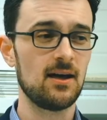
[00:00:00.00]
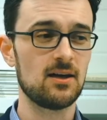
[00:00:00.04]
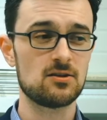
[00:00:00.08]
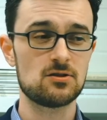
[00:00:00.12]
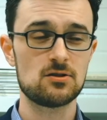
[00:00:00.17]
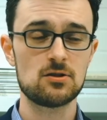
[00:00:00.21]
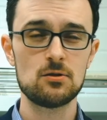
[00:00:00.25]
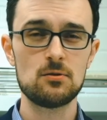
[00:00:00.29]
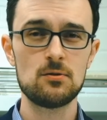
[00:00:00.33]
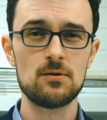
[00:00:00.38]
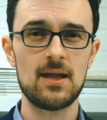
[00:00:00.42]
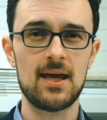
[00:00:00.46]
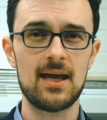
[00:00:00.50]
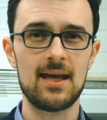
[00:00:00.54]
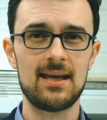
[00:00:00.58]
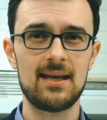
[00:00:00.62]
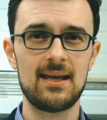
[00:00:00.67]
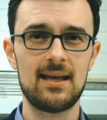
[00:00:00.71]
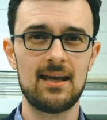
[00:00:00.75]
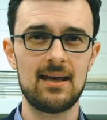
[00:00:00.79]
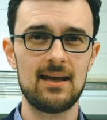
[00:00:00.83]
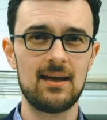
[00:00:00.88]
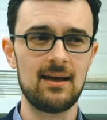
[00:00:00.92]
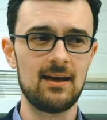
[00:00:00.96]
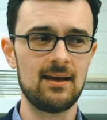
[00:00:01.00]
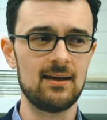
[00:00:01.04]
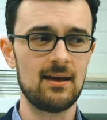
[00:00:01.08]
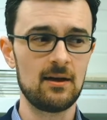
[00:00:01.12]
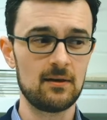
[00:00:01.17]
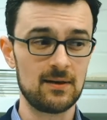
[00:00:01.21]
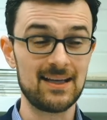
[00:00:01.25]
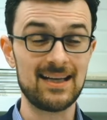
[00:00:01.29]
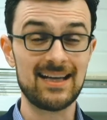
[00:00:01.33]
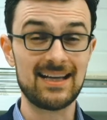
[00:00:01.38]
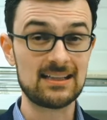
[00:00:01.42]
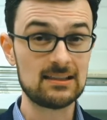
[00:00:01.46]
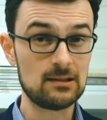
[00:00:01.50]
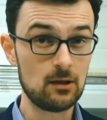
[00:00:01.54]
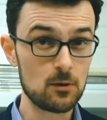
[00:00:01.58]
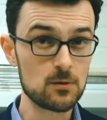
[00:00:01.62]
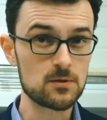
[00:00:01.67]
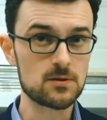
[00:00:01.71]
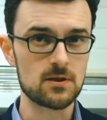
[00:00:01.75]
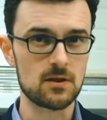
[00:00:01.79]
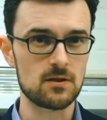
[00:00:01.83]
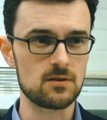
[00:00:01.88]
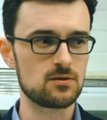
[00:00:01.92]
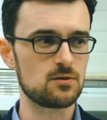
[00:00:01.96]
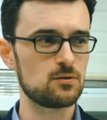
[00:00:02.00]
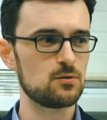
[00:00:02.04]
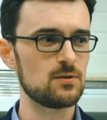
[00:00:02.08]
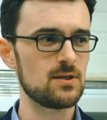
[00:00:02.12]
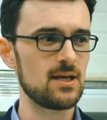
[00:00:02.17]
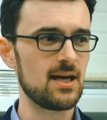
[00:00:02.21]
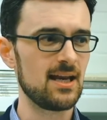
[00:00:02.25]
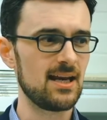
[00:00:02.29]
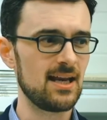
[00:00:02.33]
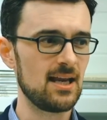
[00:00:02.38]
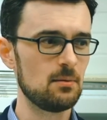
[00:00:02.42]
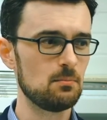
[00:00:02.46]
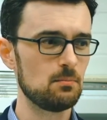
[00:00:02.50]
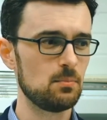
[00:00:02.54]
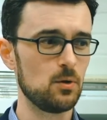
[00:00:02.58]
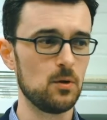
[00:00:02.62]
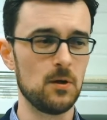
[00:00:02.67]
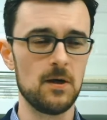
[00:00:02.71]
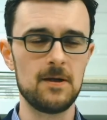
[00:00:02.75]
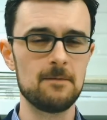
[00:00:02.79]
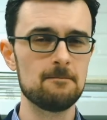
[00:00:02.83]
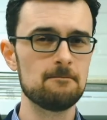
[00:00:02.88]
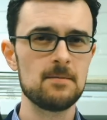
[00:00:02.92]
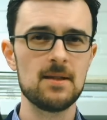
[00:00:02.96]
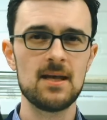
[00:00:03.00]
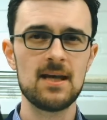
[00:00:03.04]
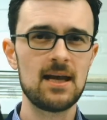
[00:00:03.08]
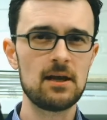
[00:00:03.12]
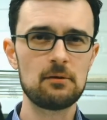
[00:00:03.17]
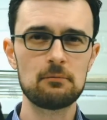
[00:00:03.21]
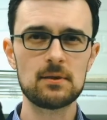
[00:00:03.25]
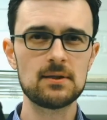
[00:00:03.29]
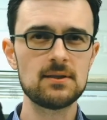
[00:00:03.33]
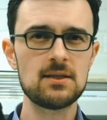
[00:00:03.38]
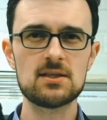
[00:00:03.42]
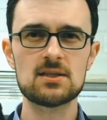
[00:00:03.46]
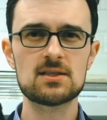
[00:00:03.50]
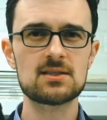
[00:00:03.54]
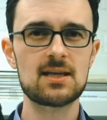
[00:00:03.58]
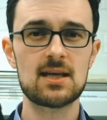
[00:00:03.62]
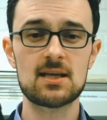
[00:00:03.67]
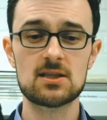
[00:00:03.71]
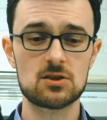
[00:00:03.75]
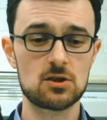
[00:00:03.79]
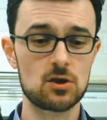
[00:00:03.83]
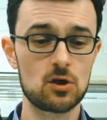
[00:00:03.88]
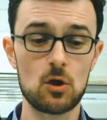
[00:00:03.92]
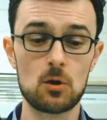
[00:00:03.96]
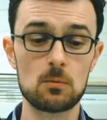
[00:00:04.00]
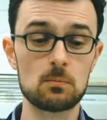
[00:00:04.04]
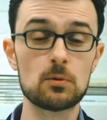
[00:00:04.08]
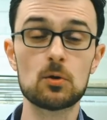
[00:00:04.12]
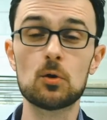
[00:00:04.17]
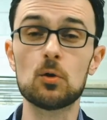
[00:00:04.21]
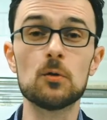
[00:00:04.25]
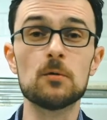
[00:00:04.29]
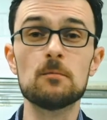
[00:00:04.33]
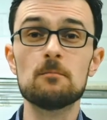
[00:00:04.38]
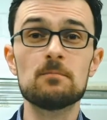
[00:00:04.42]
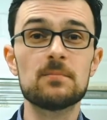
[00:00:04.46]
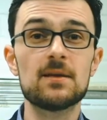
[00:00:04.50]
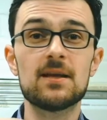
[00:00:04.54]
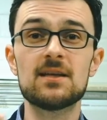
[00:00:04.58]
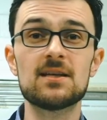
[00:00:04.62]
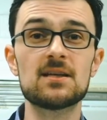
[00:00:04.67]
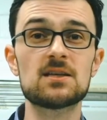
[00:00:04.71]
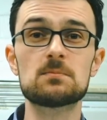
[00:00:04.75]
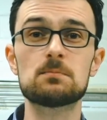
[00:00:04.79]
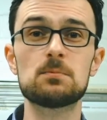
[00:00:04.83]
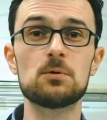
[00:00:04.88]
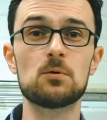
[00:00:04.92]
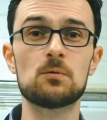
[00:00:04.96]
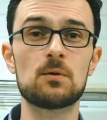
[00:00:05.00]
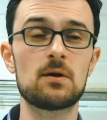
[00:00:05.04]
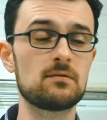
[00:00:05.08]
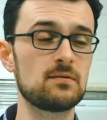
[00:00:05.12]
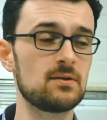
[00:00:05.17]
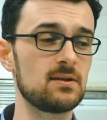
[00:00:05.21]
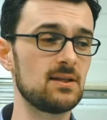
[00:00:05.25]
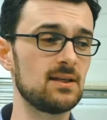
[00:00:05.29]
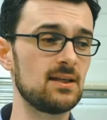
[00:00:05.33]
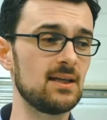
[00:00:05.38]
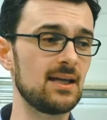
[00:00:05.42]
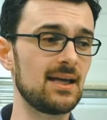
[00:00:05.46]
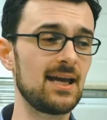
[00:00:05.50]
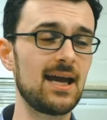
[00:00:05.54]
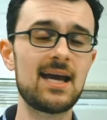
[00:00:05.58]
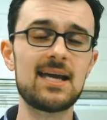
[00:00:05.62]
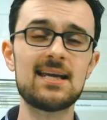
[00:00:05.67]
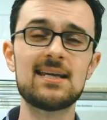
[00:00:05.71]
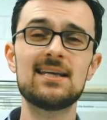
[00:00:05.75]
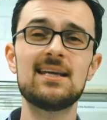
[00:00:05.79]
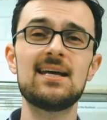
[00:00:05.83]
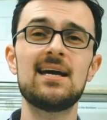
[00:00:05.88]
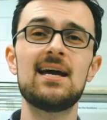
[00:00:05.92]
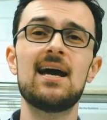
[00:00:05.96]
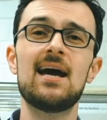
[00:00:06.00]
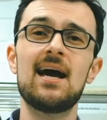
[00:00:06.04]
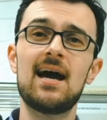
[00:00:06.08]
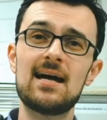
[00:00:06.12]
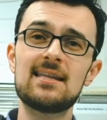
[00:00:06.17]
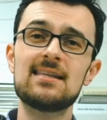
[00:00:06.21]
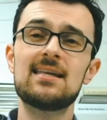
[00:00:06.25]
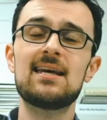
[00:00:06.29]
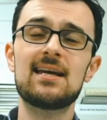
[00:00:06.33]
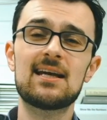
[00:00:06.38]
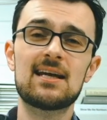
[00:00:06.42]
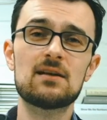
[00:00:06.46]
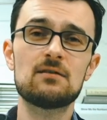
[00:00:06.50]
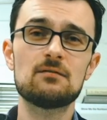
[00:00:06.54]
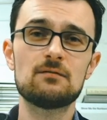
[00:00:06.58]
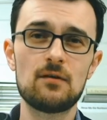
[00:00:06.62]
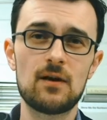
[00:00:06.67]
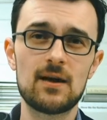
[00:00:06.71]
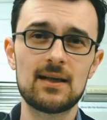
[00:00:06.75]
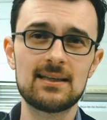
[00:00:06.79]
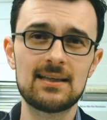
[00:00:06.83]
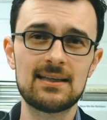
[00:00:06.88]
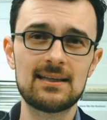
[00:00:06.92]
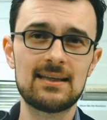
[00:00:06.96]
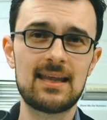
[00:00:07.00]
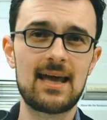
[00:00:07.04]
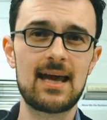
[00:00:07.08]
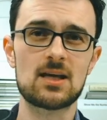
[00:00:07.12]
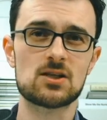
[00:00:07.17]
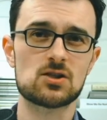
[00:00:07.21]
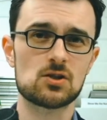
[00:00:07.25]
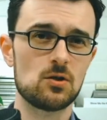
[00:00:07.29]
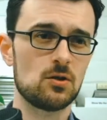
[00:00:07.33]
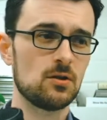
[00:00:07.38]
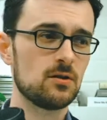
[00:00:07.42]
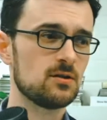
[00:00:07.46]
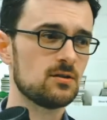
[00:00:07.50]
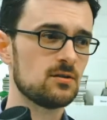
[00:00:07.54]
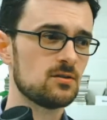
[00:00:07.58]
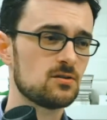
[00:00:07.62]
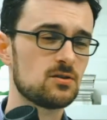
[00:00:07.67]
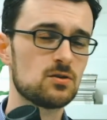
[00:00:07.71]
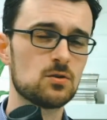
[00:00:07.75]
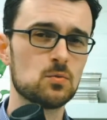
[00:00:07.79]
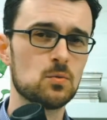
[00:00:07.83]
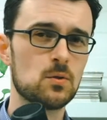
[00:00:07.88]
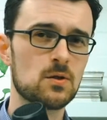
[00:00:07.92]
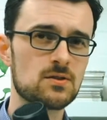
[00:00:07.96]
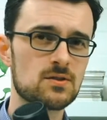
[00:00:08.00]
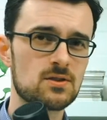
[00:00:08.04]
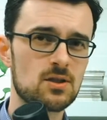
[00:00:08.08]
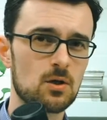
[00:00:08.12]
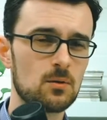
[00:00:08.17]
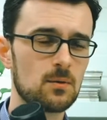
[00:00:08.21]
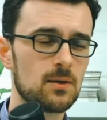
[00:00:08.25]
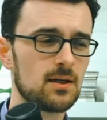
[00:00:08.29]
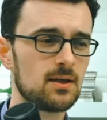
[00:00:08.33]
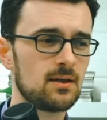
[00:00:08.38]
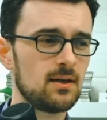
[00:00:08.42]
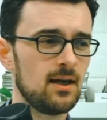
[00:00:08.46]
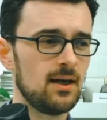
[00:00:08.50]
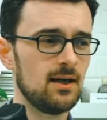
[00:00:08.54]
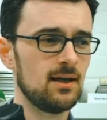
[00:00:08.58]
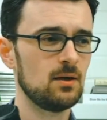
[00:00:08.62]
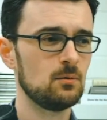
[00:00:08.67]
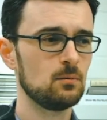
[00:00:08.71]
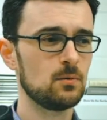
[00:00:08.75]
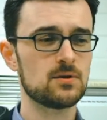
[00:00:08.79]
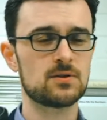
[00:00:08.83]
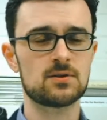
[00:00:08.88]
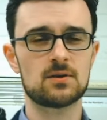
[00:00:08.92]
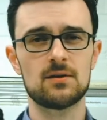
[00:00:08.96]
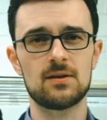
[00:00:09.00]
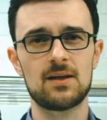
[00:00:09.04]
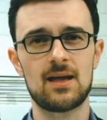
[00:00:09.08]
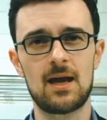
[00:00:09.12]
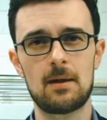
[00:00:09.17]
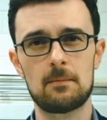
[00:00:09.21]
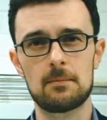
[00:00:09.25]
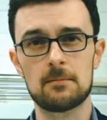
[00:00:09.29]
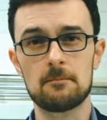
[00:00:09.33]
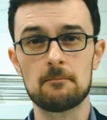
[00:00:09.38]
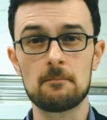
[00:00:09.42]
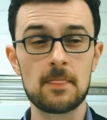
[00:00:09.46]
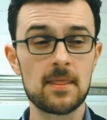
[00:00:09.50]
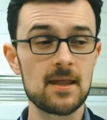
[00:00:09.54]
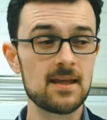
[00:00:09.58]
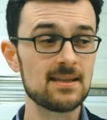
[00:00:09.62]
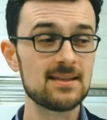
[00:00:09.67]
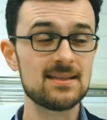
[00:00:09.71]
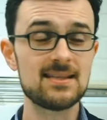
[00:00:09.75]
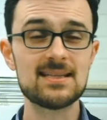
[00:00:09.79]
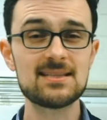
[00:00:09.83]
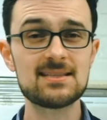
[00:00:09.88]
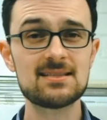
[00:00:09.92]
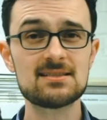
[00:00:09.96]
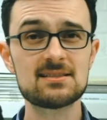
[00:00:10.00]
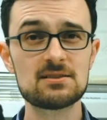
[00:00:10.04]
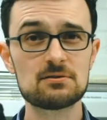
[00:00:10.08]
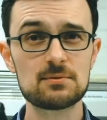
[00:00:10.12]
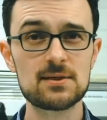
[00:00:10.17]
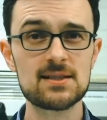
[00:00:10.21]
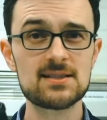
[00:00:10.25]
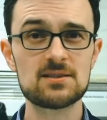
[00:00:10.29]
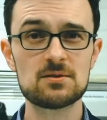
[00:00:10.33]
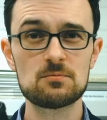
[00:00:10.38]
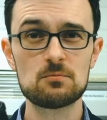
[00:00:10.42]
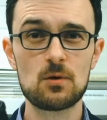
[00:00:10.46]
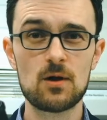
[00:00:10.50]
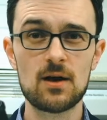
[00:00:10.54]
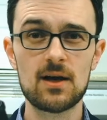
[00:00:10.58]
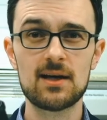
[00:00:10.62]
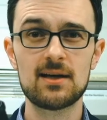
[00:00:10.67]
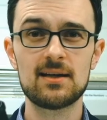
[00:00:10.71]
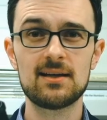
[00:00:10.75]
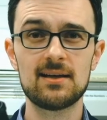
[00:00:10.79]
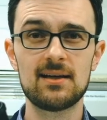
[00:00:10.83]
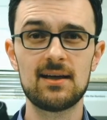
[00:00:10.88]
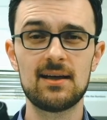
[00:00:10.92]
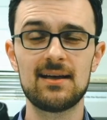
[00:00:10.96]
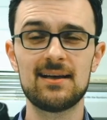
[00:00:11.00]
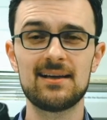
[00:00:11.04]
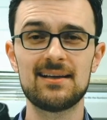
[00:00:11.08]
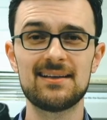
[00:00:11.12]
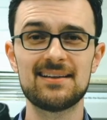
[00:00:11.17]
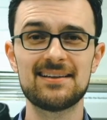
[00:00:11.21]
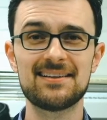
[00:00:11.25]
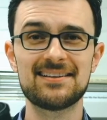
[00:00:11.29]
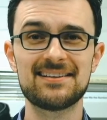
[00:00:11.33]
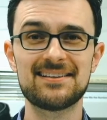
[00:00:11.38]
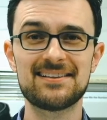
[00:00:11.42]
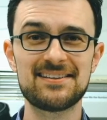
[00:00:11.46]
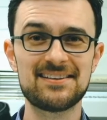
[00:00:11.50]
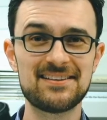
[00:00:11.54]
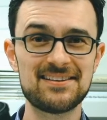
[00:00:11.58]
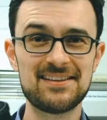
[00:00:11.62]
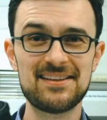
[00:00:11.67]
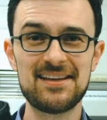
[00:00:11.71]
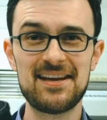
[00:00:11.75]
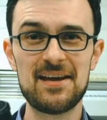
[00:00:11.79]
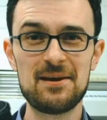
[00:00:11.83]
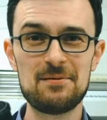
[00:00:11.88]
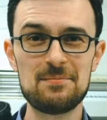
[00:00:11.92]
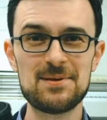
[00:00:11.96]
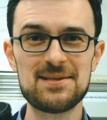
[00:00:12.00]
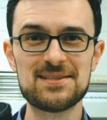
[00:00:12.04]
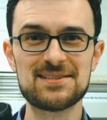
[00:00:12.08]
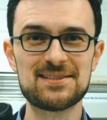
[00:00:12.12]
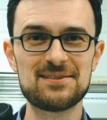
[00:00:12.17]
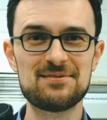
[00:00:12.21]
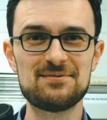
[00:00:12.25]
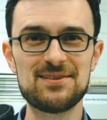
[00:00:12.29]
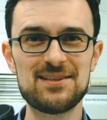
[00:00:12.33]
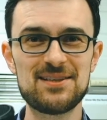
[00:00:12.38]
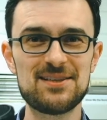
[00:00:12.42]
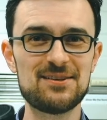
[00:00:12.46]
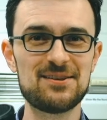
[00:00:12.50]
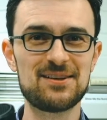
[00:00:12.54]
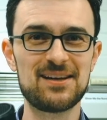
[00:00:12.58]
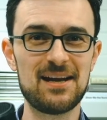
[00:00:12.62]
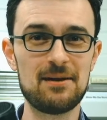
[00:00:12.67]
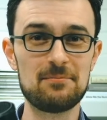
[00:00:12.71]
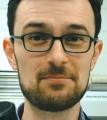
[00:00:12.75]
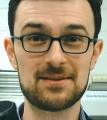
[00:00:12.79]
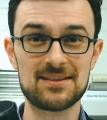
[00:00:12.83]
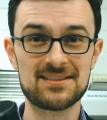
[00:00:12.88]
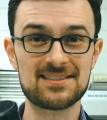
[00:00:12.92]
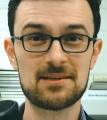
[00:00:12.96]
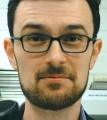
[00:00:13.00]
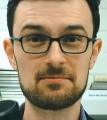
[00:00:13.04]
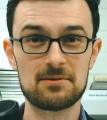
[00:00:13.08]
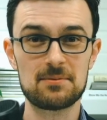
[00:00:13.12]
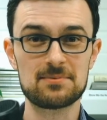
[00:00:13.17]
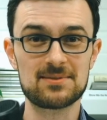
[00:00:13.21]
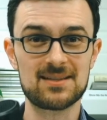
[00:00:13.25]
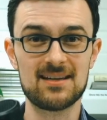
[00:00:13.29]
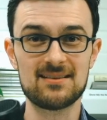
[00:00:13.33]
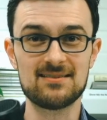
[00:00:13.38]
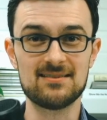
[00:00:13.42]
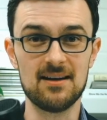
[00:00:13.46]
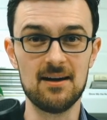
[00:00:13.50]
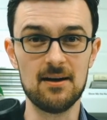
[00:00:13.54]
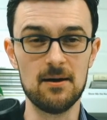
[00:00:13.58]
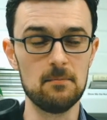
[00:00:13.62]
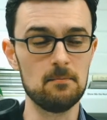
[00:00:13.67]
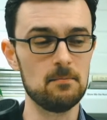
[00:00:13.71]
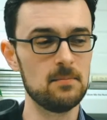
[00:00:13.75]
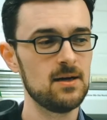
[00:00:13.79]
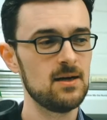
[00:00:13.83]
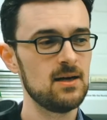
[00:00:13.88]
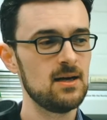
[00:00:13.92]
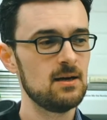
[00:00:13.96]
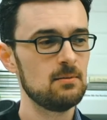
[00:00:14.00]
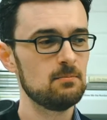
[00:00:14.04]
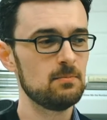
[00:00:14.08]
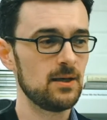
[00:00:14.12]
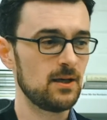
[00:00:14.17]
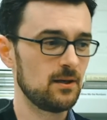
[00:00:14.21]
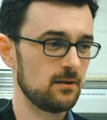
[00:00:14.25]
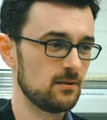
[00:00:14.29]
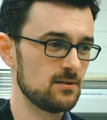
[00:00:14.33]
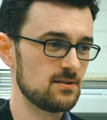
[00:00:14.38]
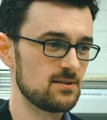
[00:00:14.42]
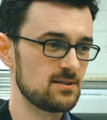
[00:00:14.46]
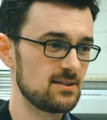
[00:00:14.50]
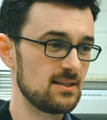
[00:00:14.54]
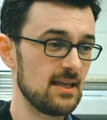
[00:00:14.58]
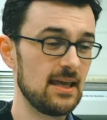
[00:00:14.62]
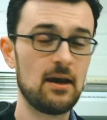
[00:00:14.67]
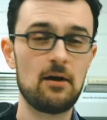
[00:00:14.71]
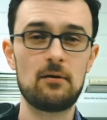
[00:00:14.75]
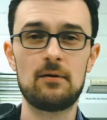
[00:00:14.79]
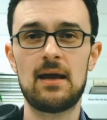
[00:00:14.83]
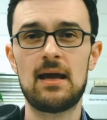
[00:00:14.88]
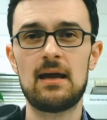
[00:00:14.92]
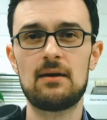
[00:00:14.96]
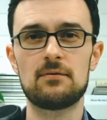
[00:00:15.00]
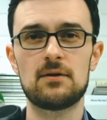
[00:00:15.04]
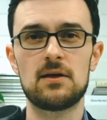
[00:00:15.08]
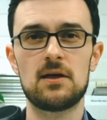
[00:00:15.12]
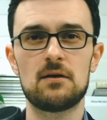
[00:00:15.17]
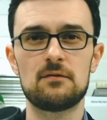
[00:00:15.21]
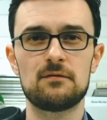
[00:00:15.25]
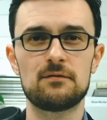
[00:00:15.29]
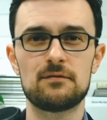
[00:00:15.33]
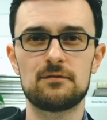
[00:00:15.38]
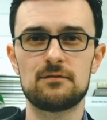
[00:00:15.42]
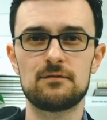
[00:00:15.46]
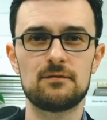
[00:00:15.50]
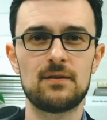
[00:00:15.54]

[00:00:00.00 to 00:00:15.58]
to that, how it can get closer to that endpoint. It really just has to go broad and explore everything it can, and then it can finally latch on to what's going to happen. This is the reason why enemies in a video game can sometimes get dumb, because they don't have enough